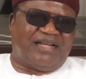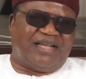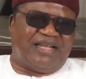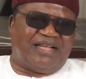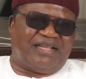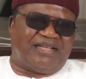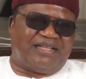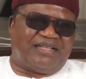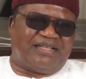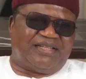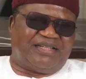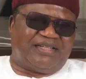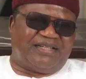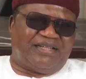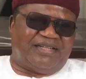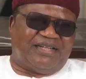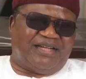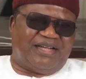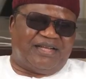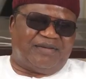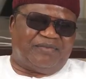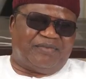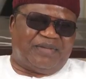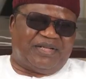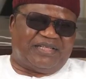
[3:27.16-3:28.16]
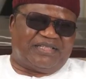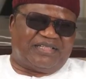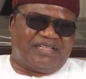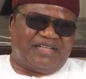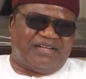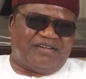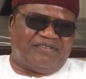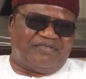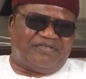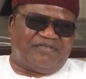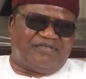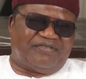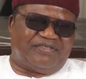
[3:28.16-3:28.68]
And I regard
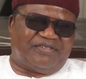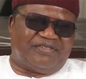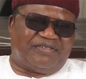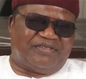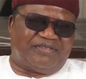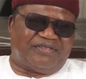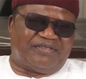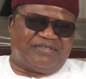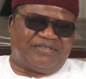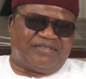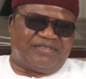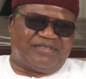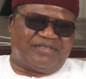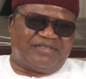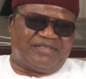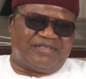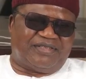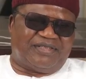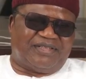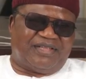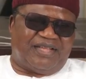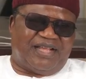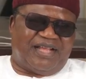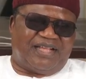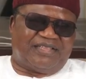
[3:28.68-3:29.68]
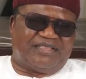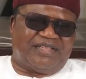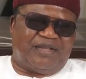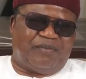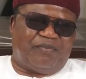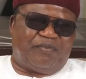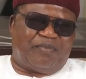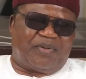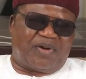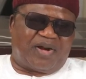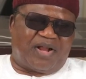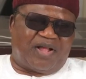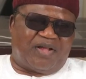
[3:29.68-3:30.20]
myself as a
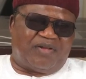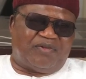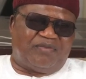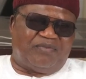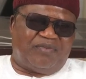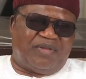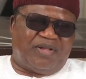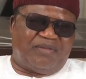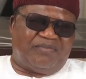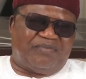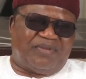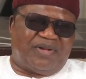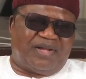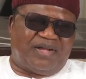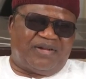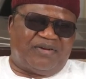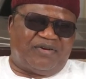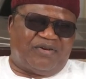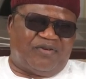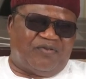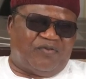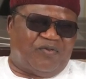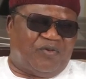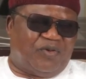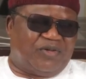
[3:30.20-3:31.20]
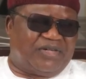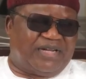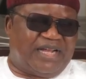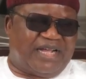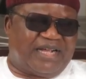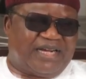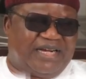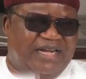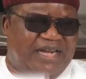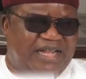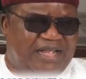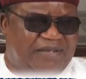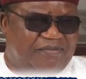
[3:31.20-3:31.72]
proud member of what I
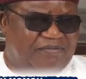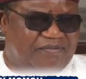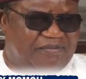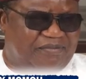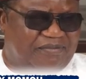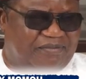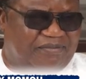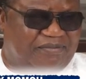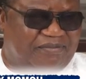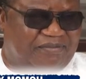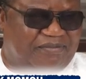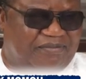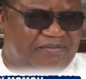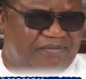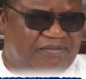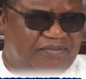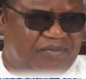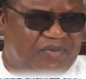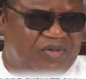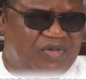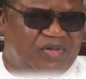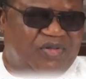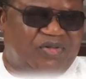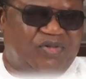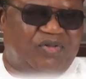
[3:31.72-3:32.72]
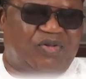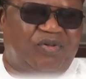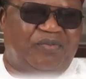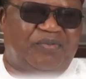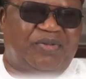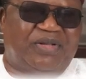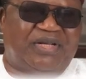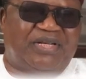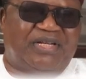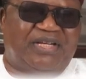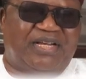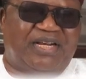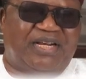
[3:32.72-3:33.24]
claim to
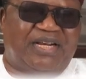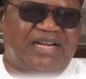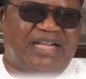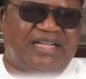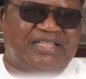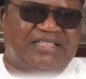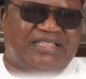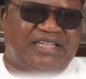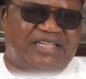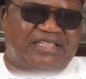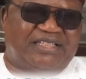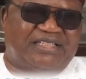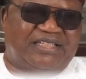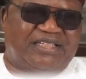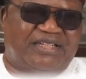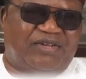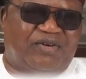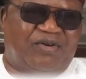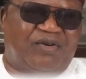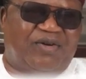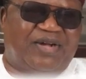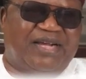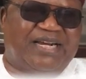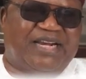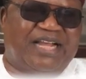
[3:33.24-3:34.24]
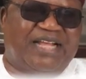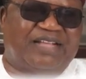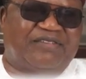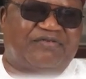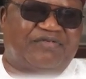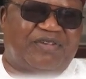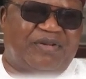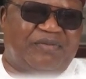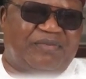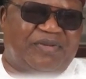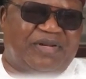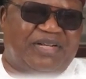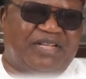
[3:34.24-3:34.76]
be the largest organized
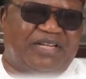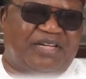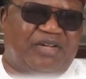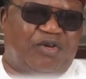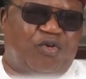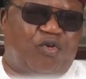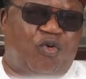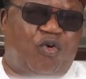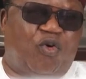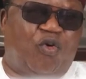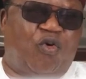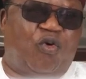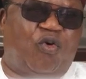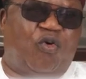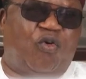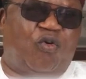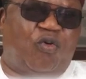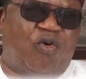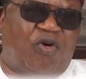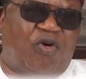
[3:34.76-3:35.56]
family in the whole